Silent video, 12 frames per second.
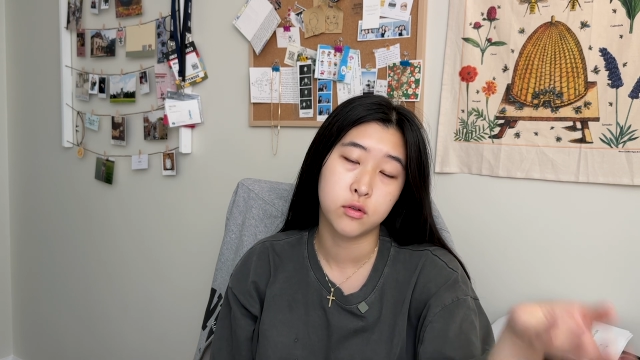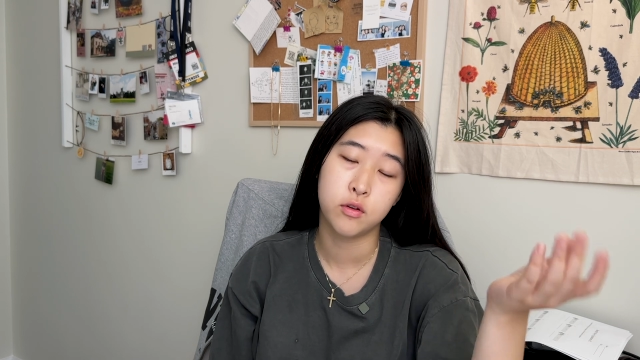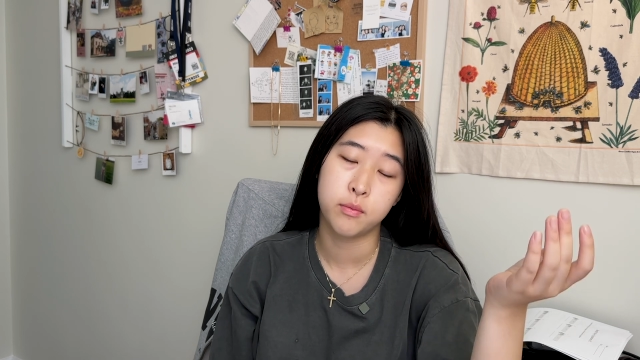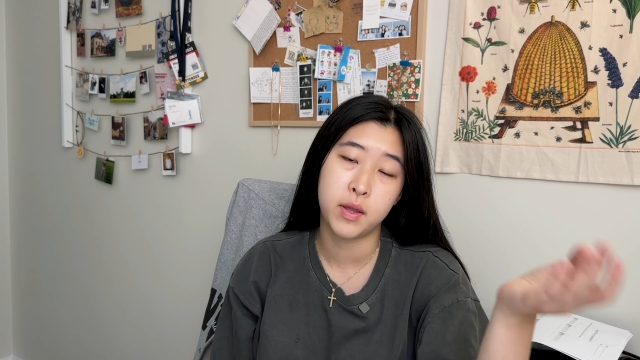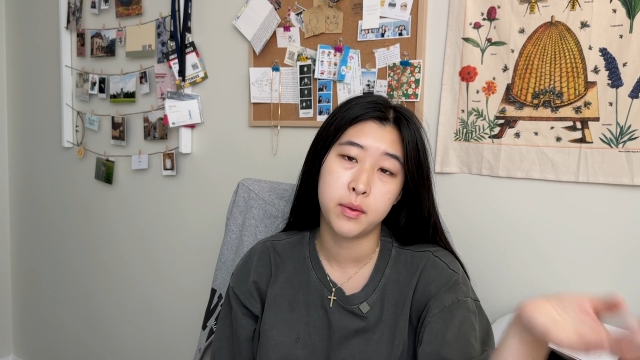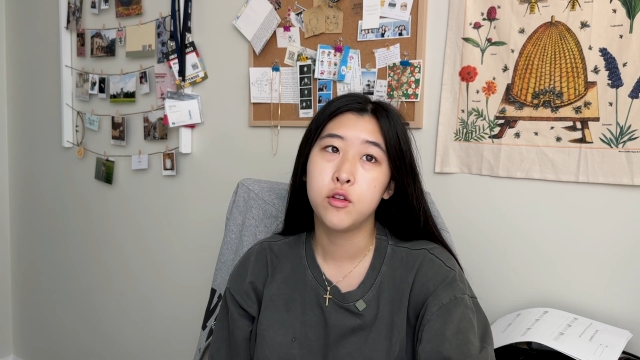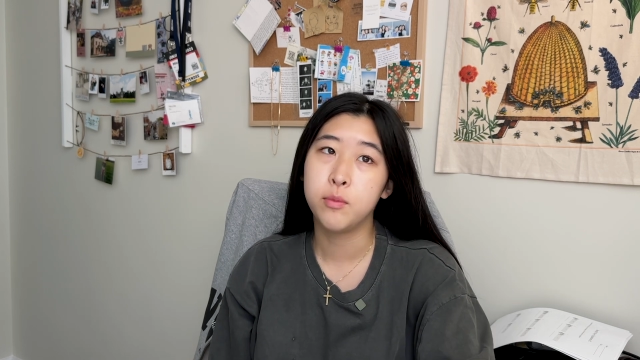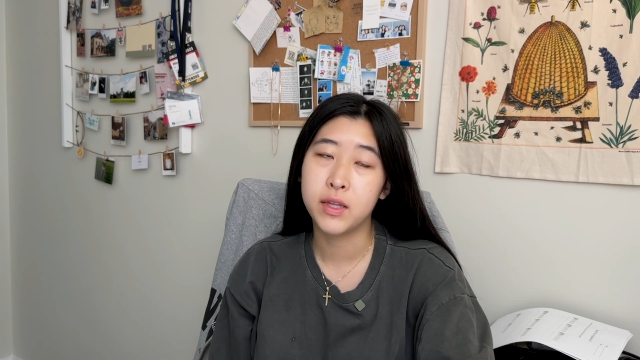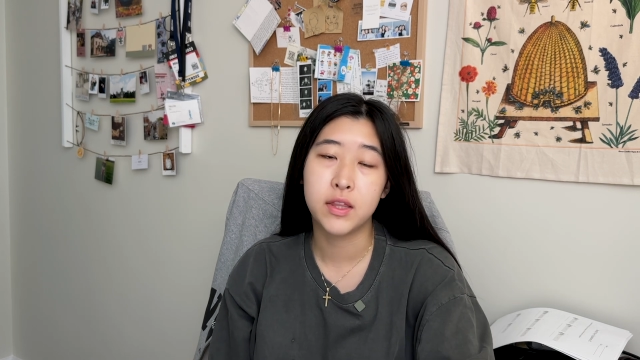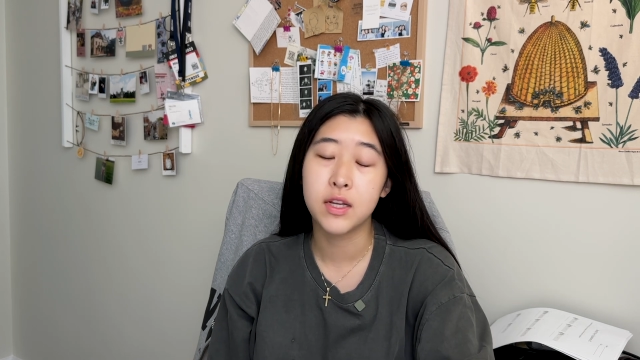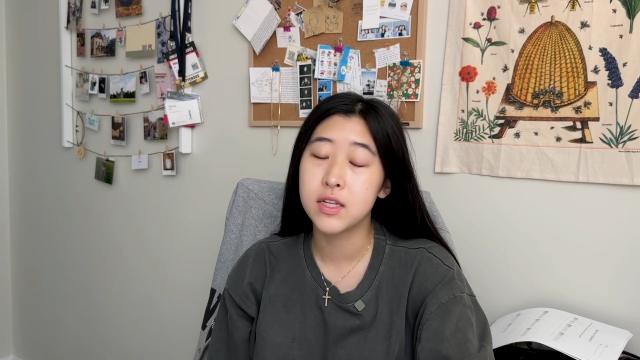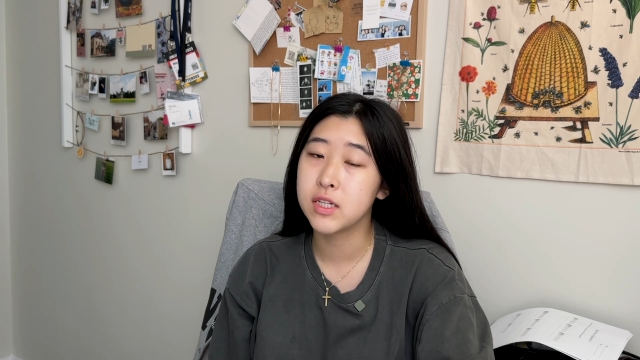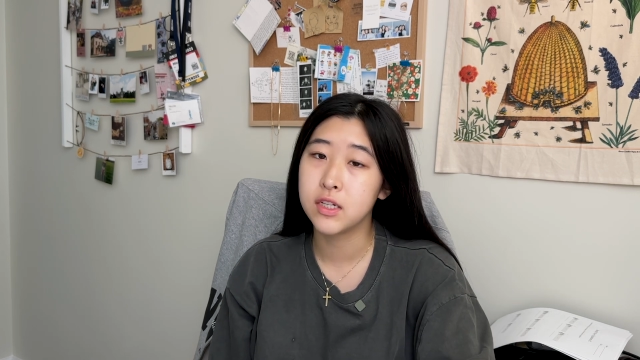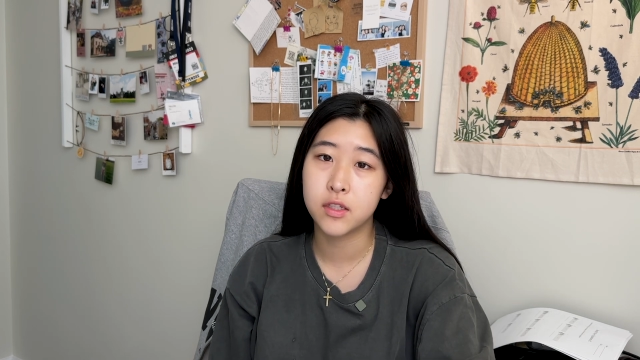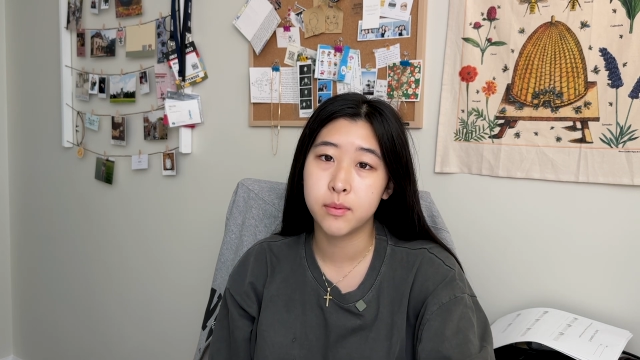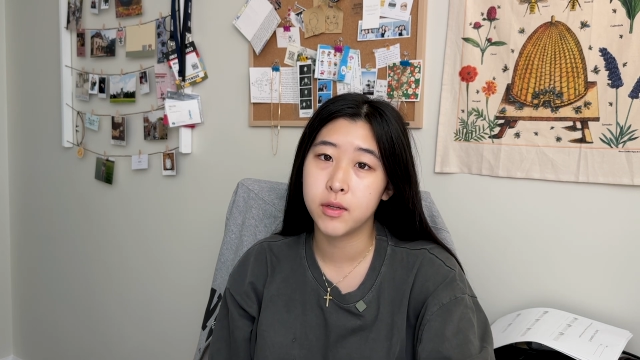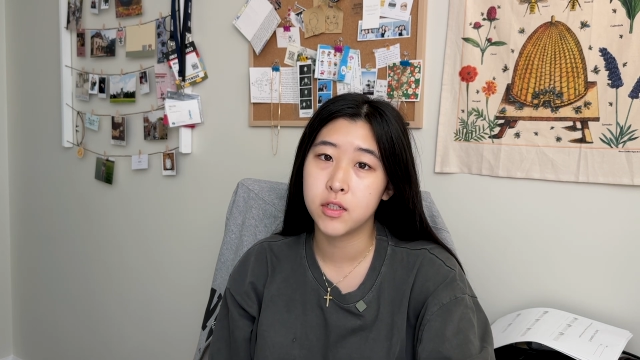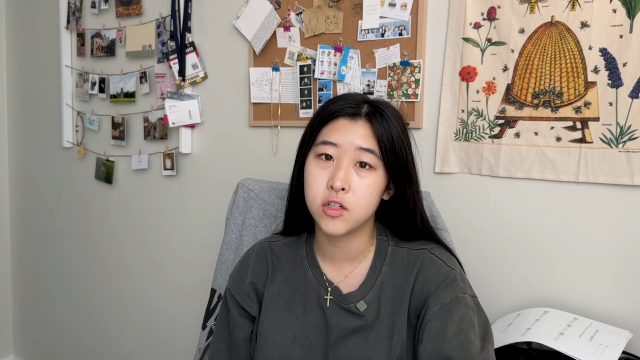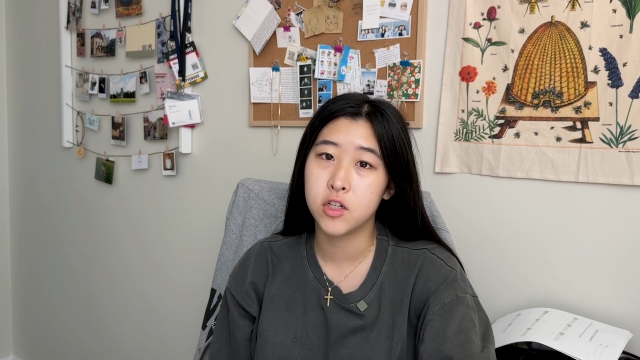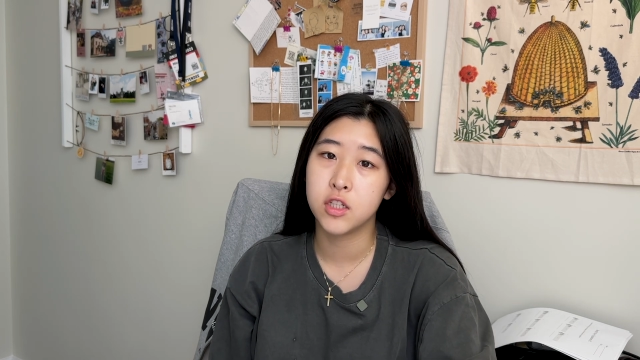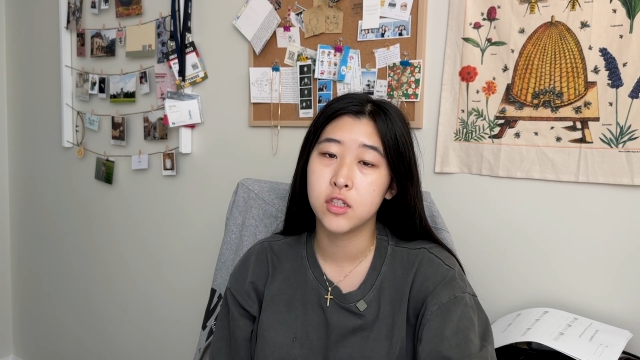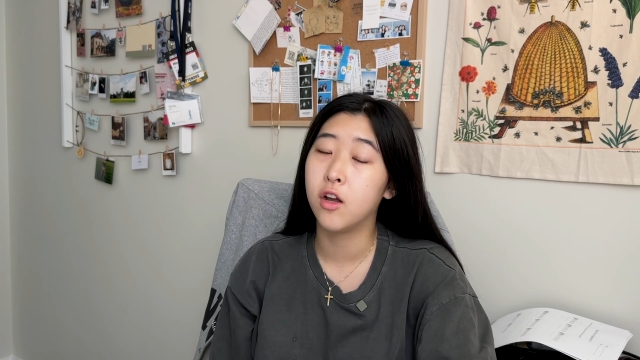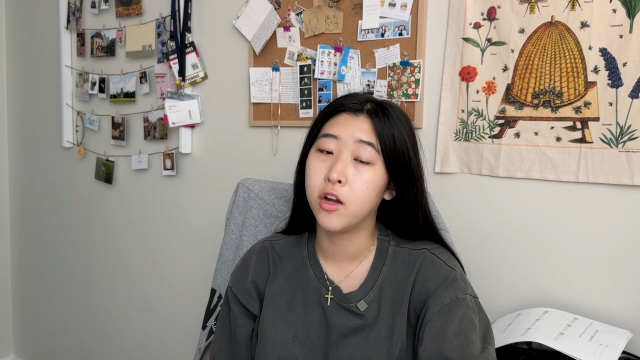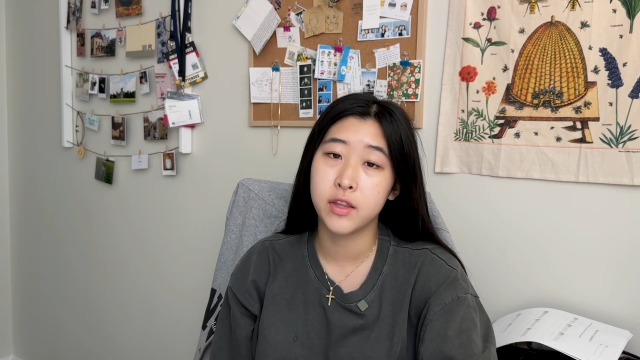or you might think it's in a semester and it's
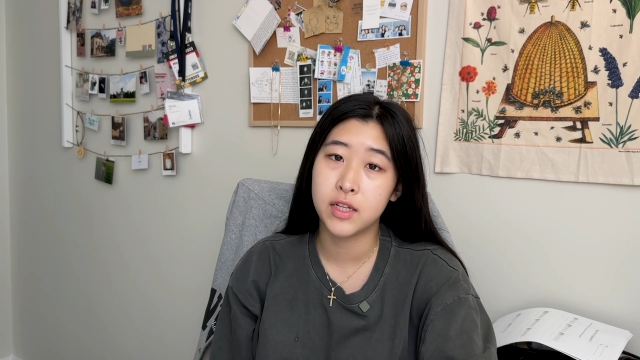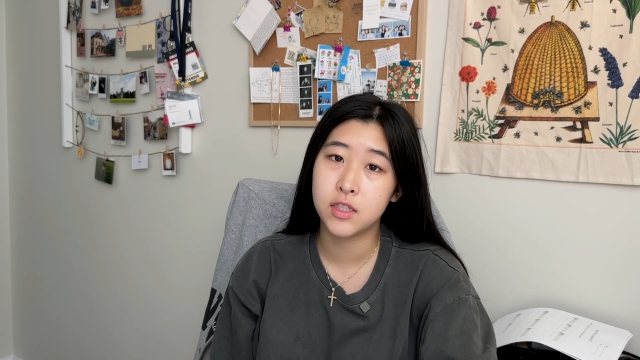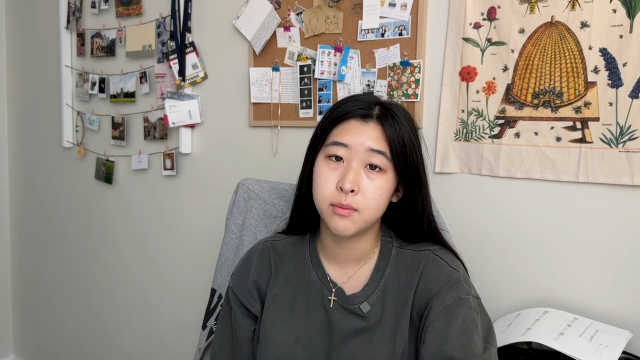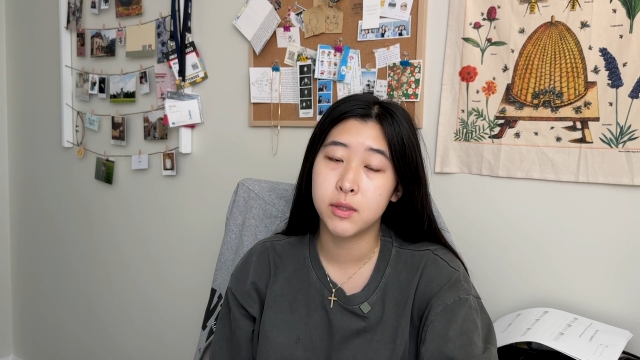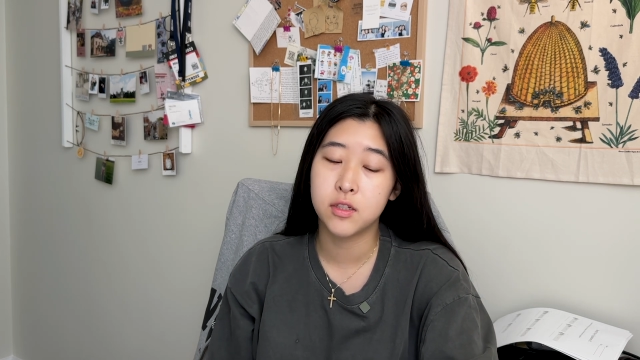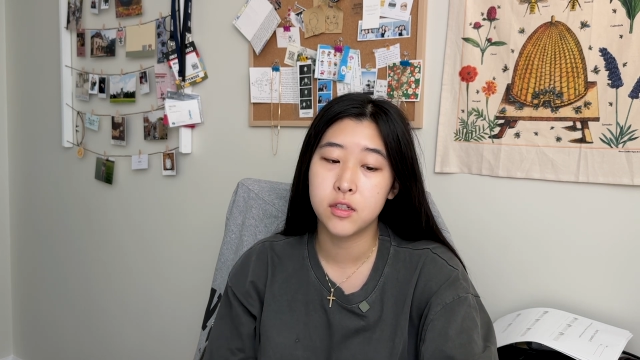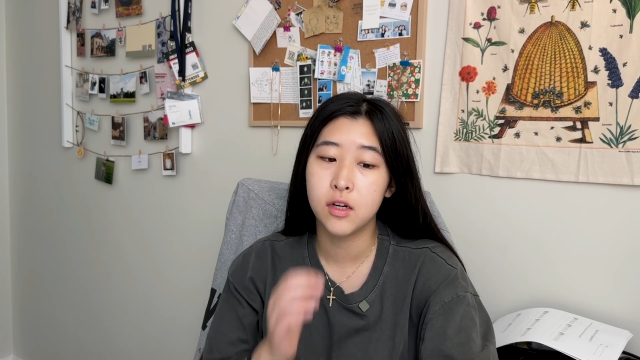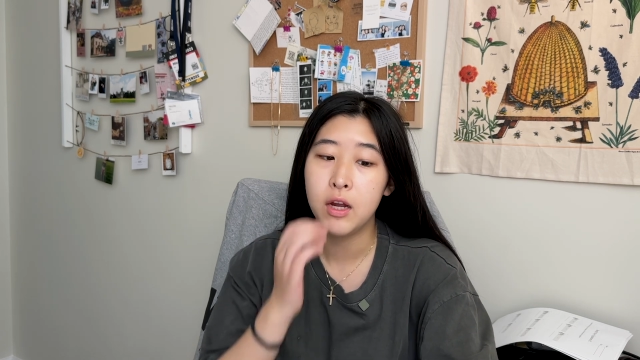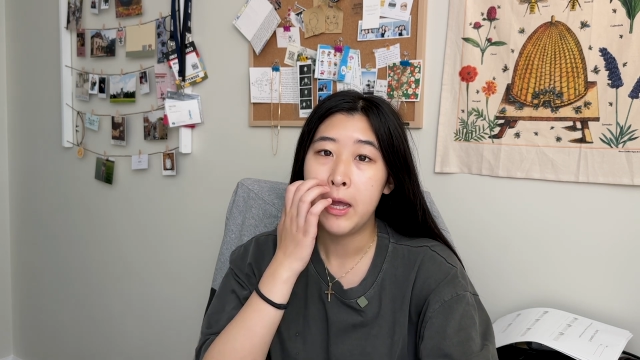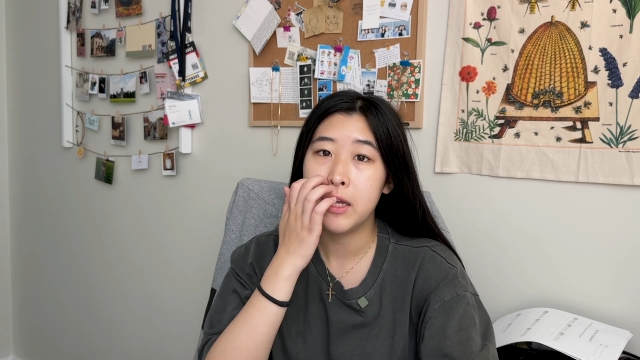not in that semester.